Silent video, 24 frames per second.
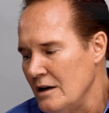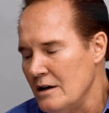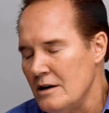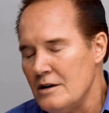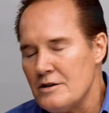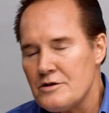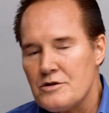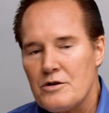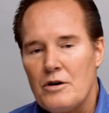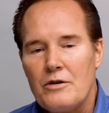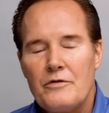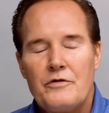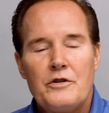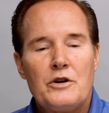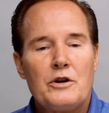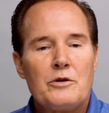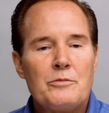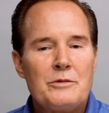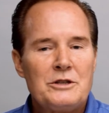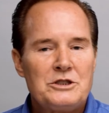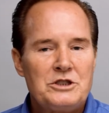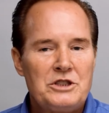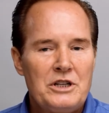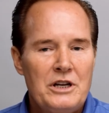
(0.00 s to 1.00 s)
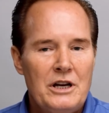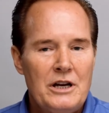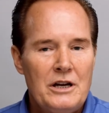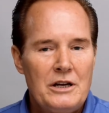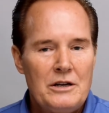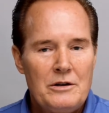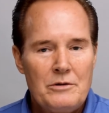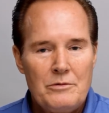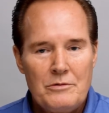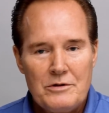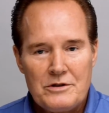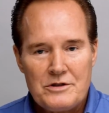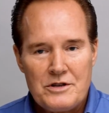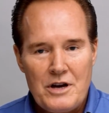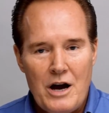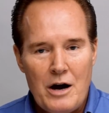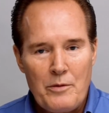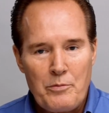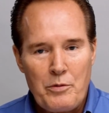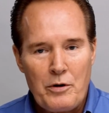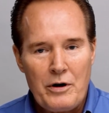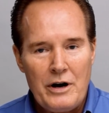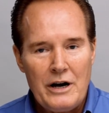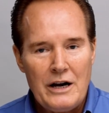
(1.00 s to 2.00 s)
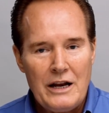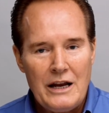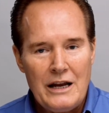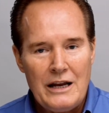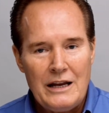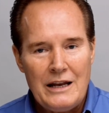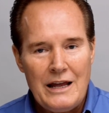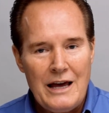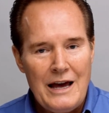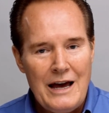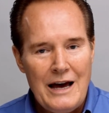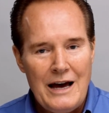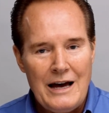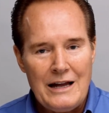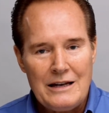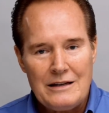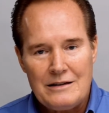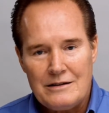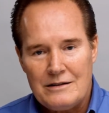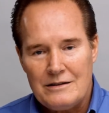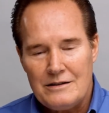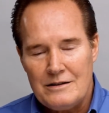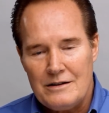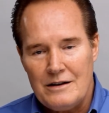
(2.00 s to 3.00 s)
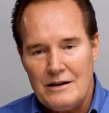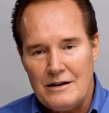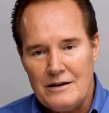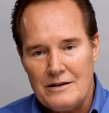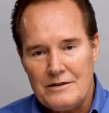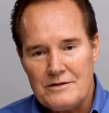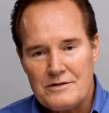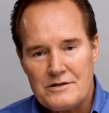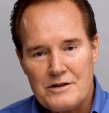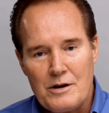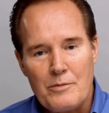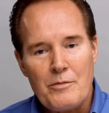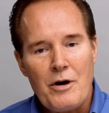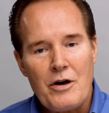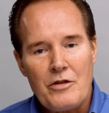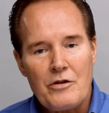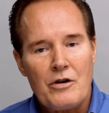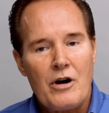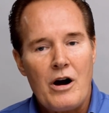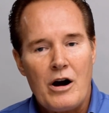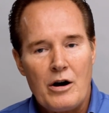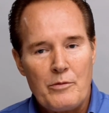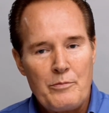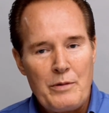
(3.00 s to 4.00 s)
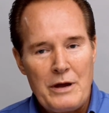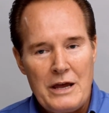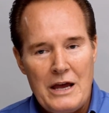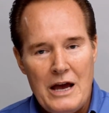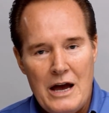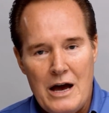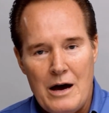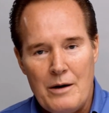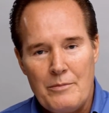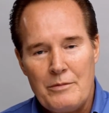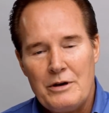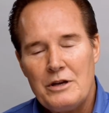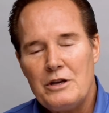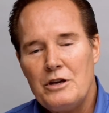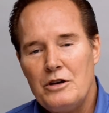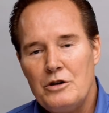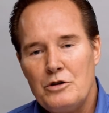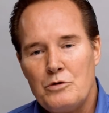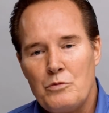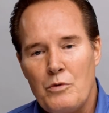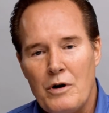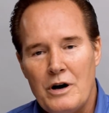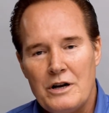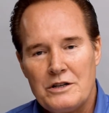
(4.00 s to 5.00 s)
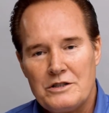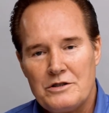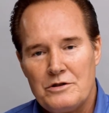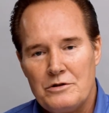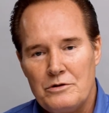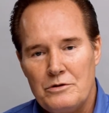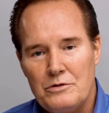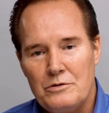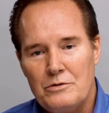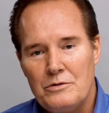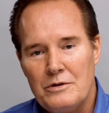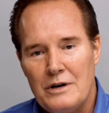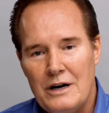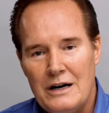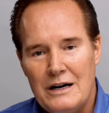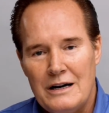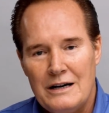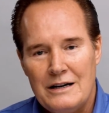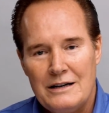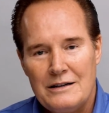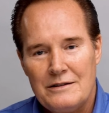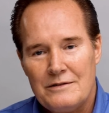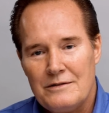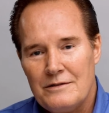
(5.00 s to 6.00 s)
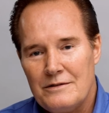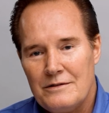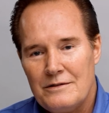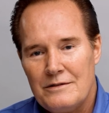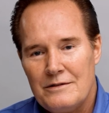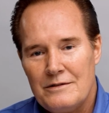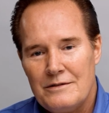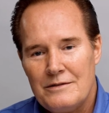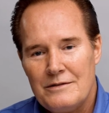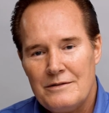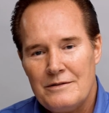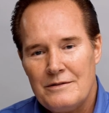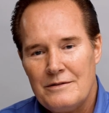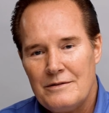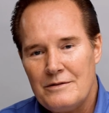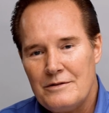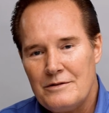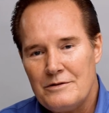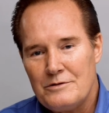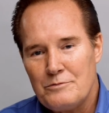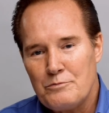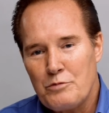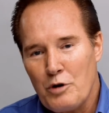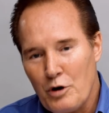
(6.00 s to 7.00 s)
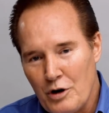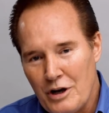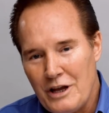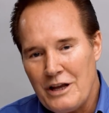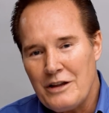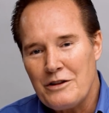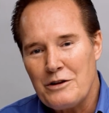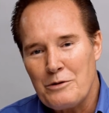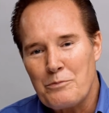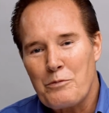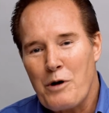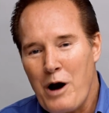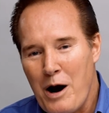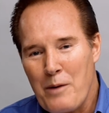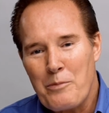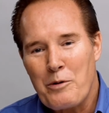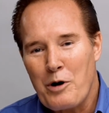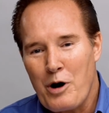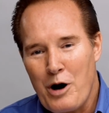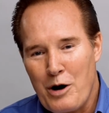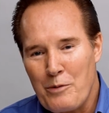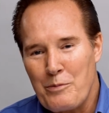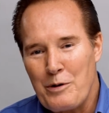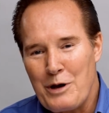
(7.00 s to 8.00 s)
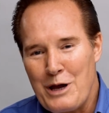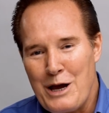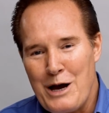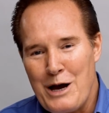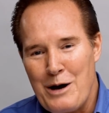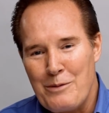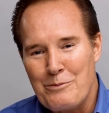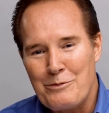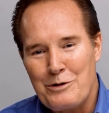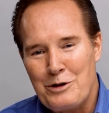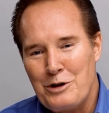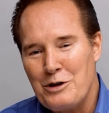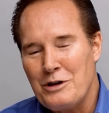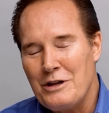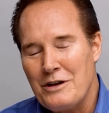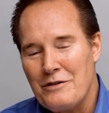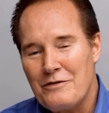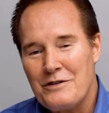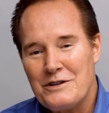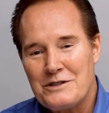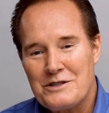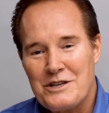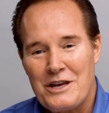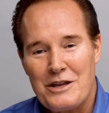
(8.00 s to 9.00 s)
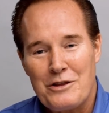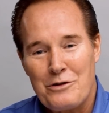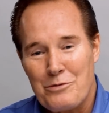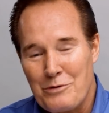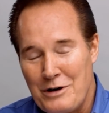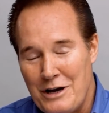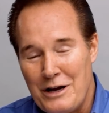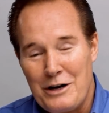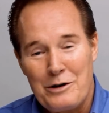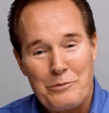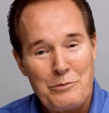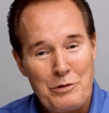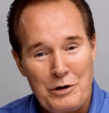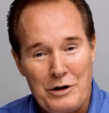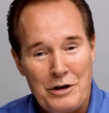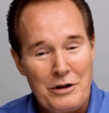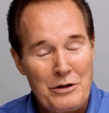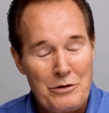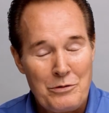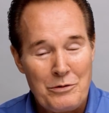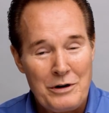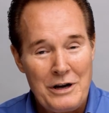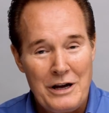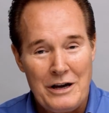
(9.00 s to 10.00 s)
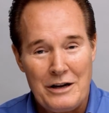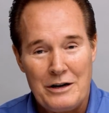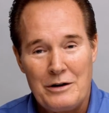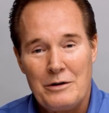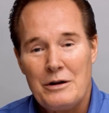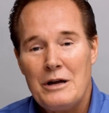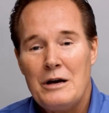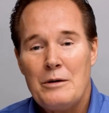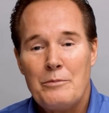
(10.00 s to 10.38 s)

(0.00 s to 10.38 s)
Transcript: So if your machine was operating at some other RPM, you'd want to put in the proper RPM. If it's at 300, put in 300.